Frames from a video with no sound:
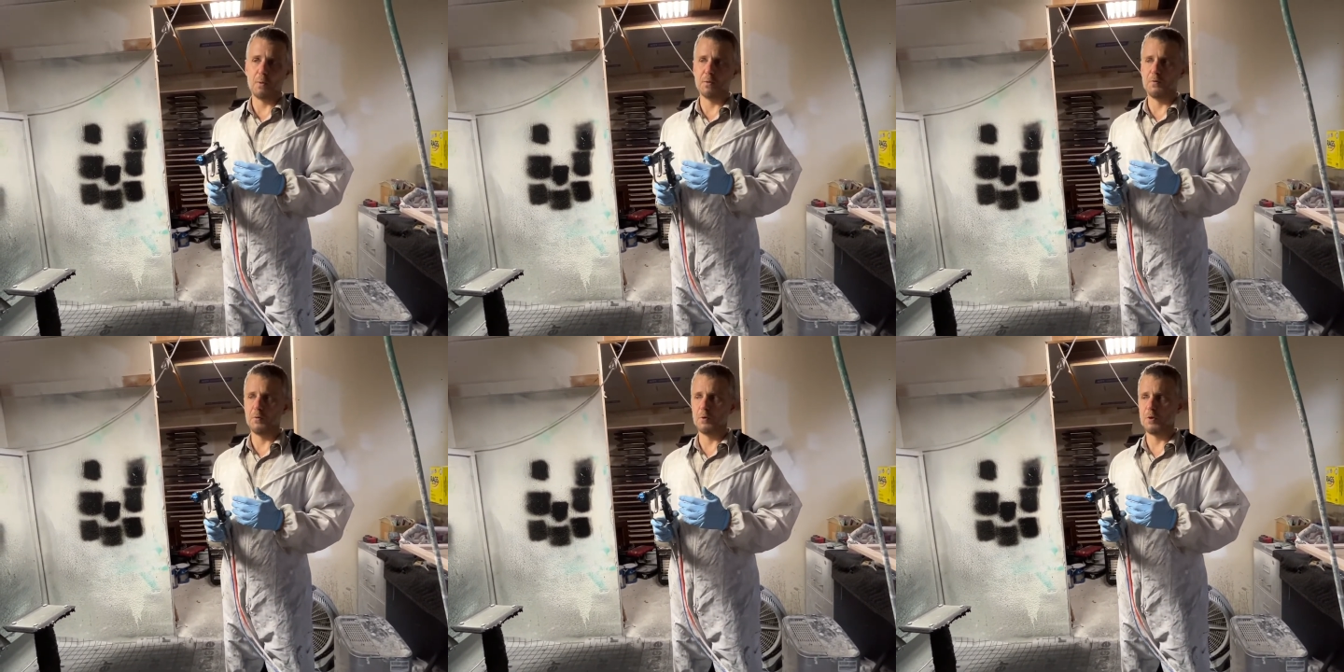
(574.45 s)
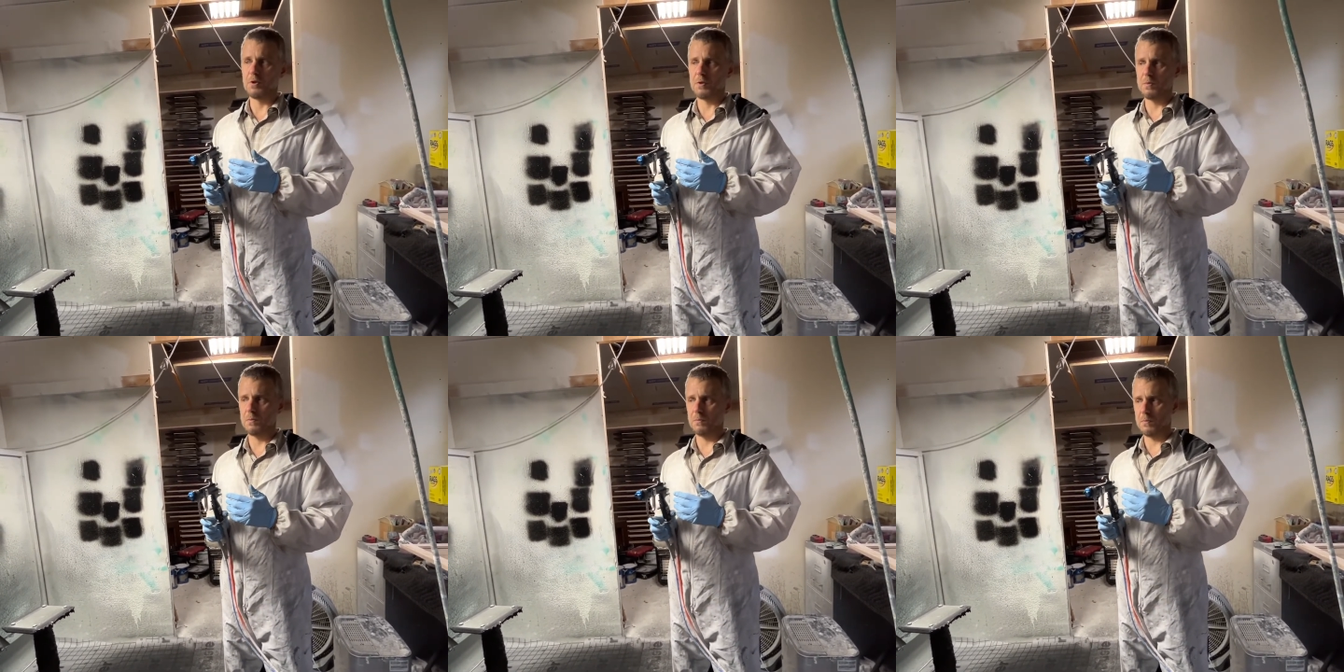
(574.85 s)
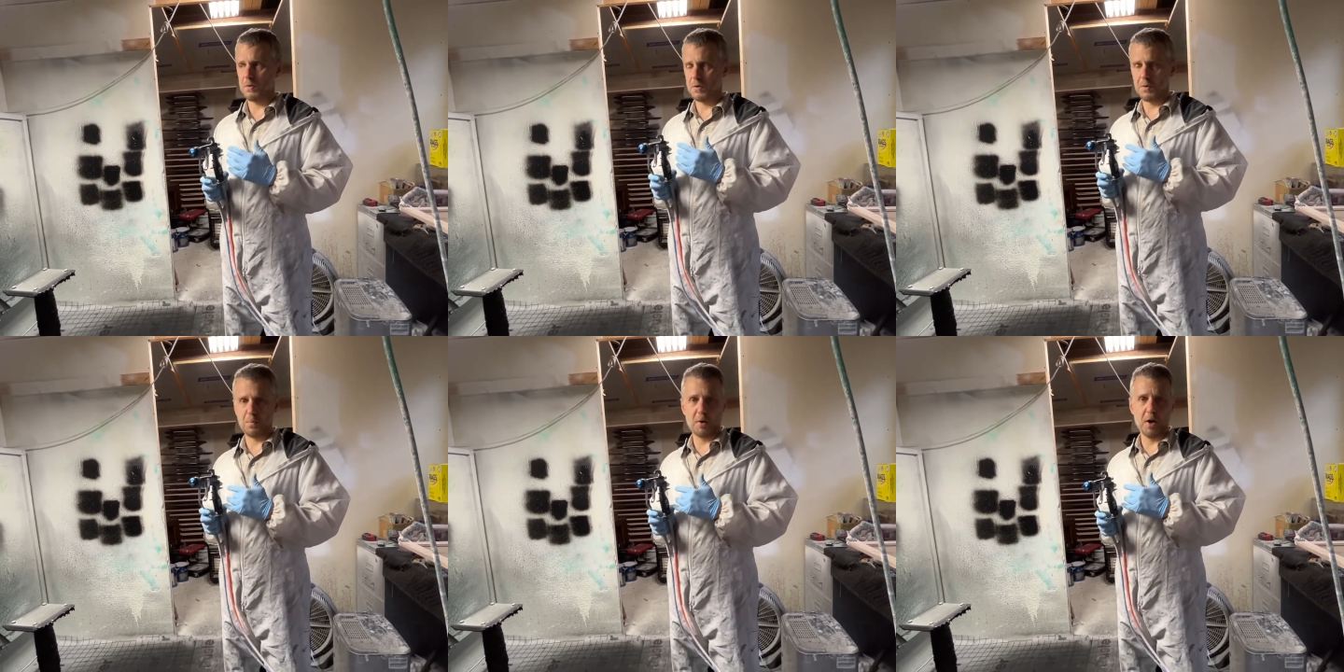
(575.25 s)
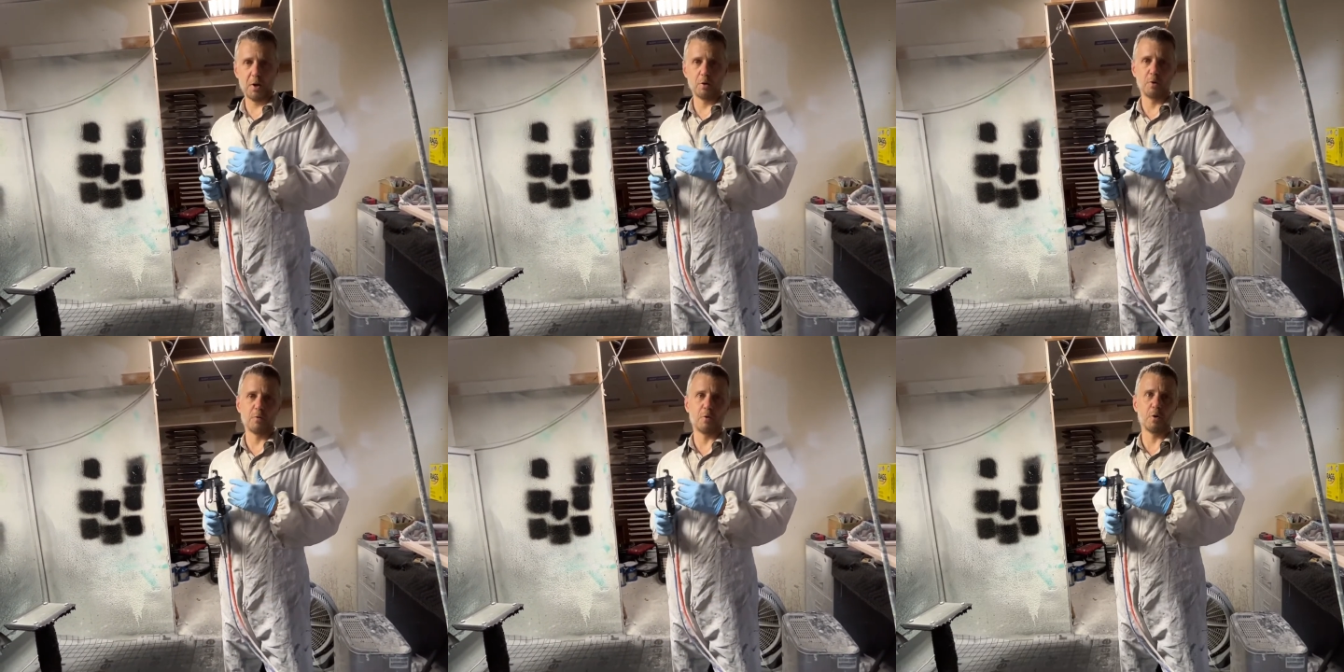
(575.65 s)
If you're just spraying
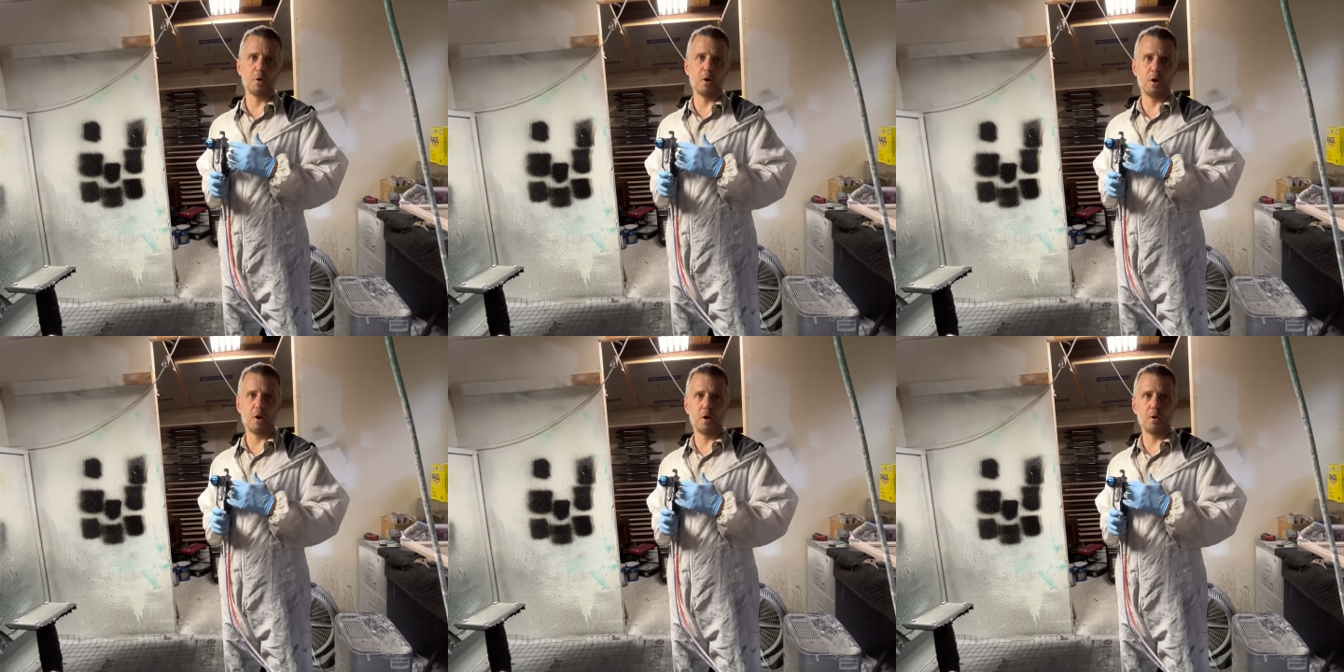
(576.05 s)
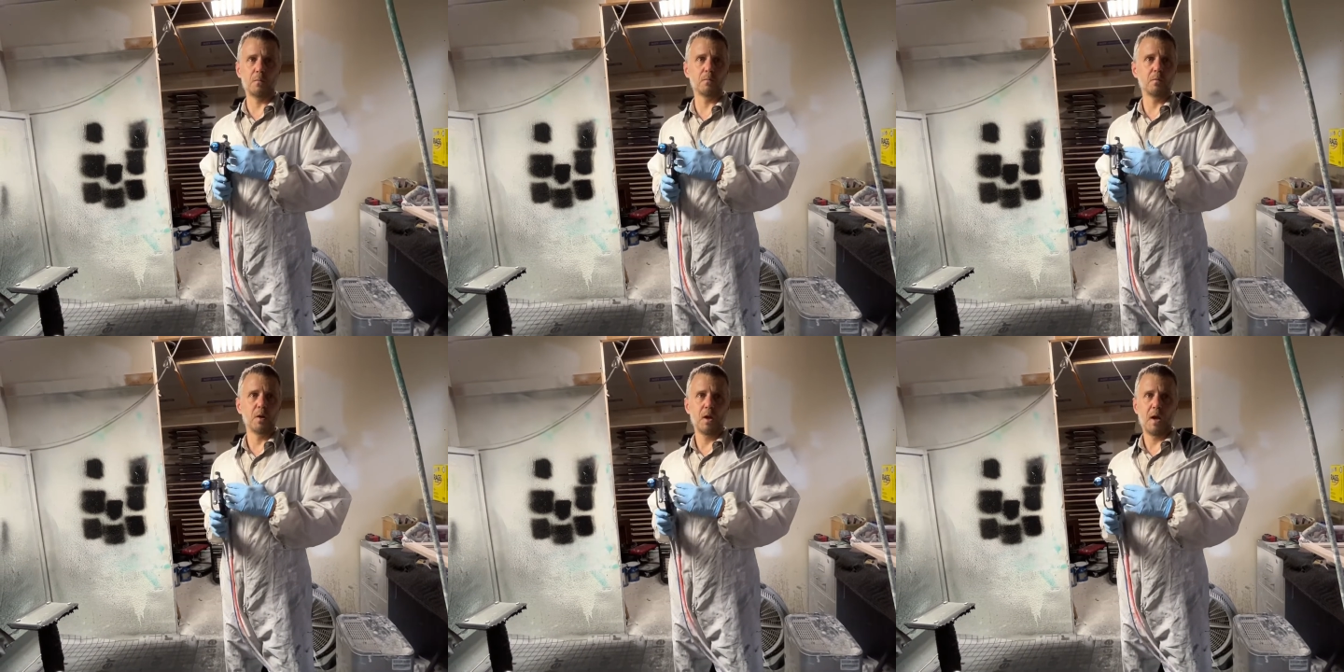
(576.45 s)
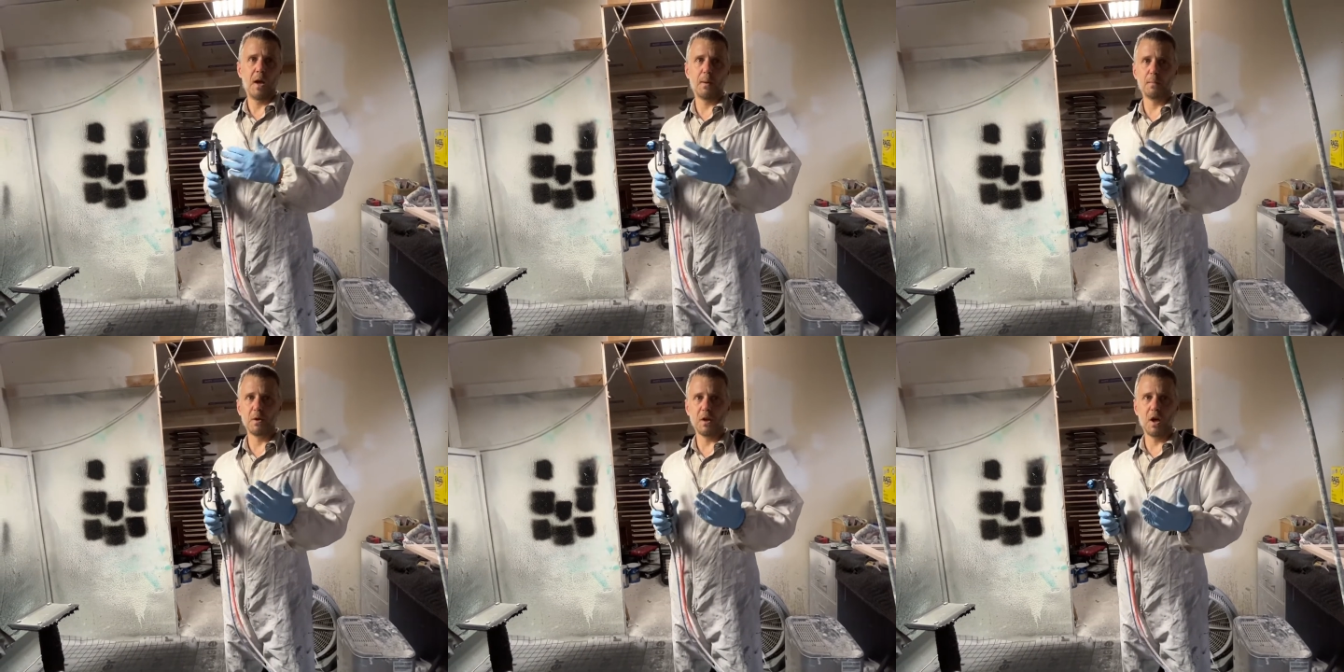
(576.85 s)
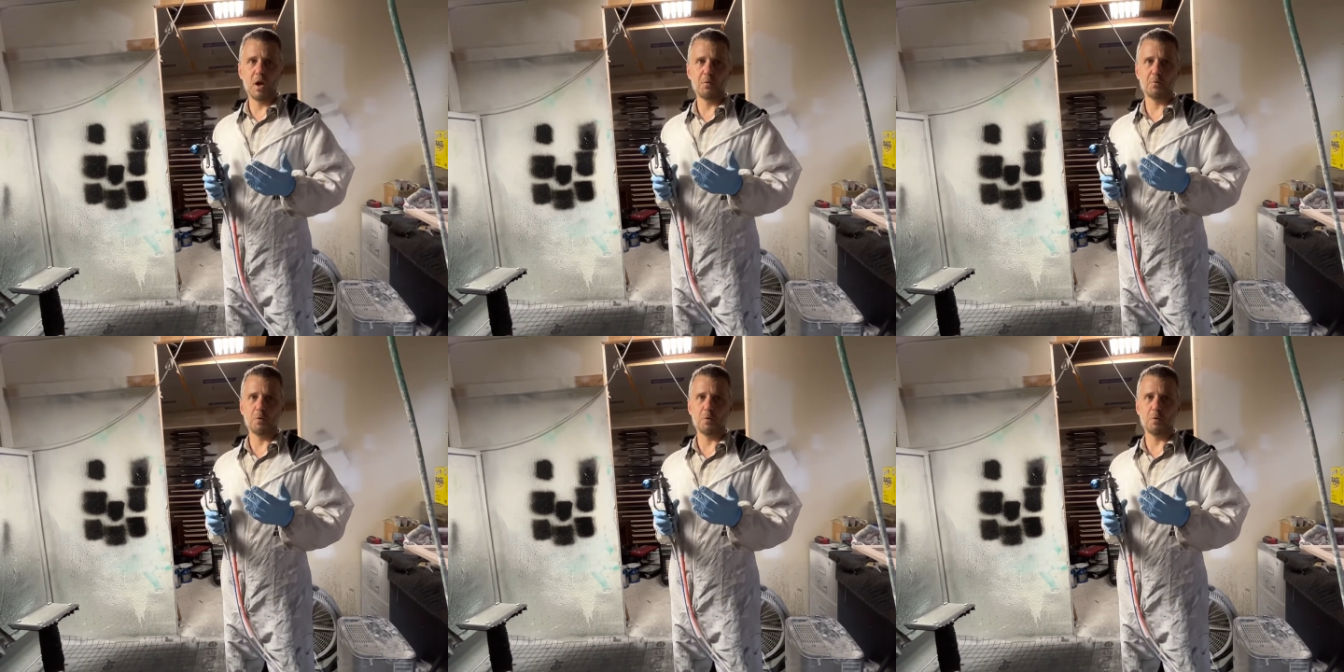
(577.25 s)
over MDF